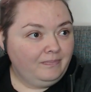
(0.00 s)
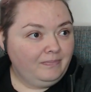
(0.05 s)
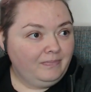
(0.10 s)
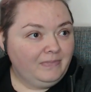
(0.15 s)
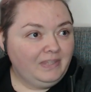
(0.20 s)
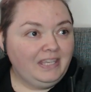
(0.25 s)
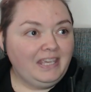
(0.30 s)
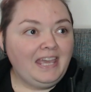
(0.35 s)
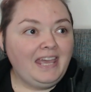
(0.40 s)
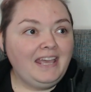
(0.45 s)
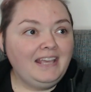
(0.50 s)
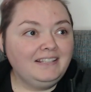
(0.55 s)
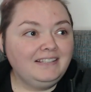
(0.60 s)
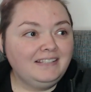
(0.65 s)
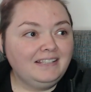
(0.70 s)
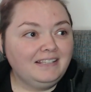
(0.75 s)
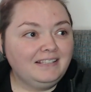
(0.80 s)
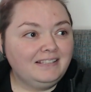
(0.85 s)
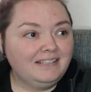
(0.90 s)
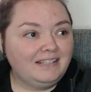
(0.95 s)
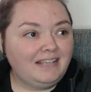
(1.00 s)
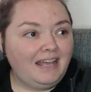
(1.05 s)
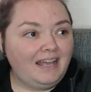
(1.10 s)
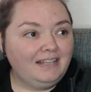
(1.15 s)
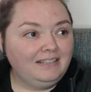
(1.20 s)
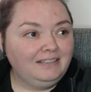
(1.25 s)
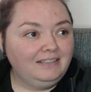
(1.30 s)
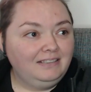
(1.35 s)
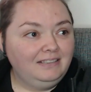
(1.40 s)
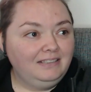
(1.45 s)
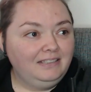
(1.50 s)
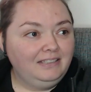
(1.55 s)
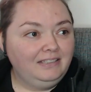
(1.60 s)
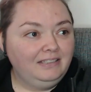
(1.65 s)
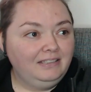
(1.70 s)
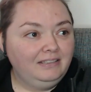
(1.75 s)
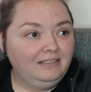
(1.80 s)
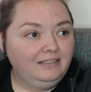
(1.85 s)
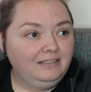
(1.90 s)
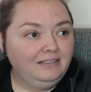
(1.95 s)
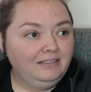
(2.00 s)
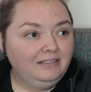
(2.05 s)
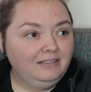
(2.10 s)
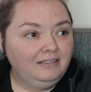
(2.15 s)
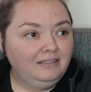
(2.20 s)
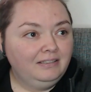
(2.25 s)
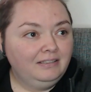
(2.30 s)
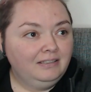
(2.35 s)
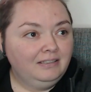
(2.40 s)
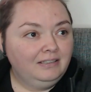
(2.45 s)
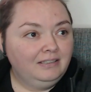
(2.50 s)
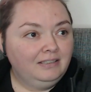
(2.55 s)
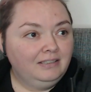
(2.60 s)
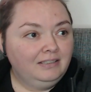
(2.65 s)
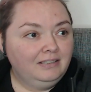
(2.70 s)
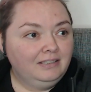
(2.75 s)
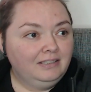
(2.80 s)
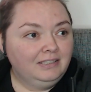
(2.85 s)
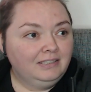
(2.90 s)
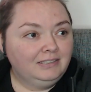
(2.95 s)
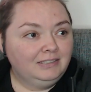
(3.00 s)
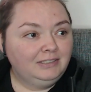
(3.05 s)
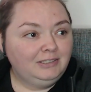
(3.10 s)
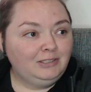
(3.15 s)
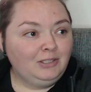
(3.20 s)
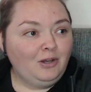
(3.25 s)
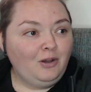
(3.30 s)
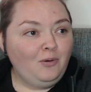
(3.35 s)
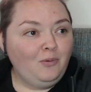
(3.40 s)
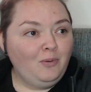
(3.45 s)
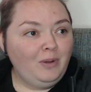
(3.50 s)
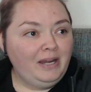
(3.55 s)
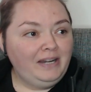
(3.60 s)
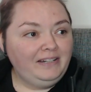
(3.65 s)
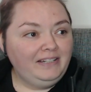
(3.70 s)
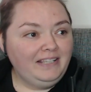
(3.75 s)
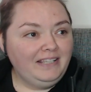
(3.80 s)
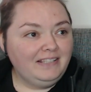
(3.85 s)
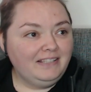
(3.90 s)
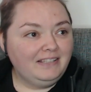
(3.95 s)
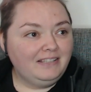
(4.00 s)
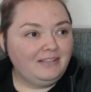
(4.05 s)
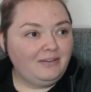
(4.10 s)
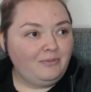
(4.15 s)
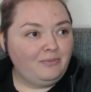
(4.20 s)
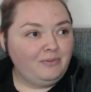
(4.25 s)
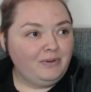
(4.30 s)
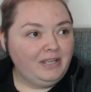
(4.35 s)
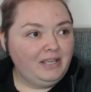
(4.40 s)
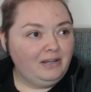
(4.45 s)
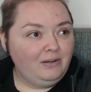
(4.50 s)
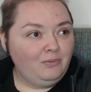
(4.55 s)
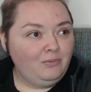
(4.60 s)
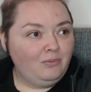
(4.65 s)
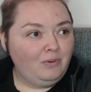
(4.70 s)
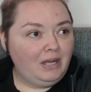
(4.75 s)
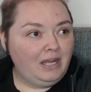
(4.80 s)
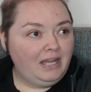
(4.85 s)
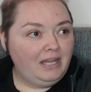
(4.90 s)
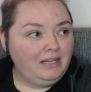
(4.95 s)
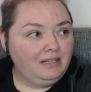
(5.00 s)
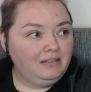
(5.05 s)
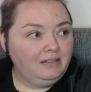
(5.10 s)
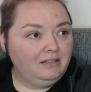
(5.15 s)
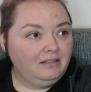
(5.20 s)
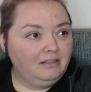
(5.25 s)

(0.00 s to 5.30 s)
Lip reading: Yes, exactly. So where is the real one?